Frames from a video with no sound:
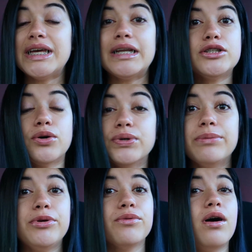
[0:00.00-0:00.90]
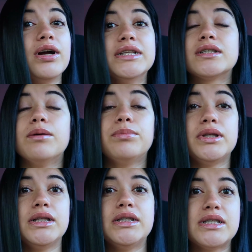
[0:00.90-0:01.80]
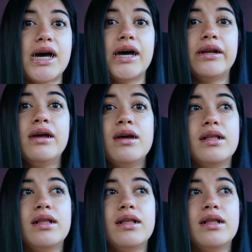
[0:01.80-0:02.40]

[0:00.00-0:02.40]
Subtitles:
and don't get me wrong, it's completely sad.